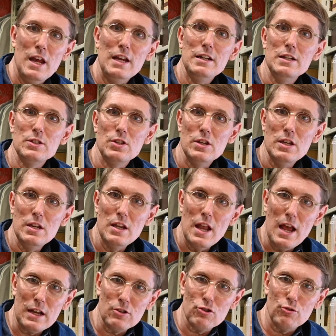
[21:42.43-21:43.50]
it is
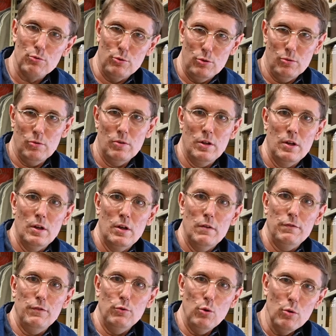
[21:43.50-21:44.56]
natural
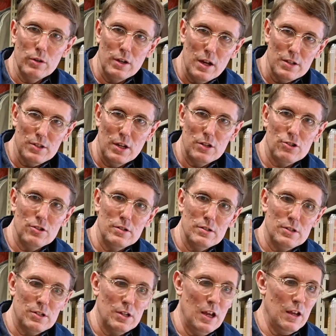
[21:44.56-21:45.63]
for organizations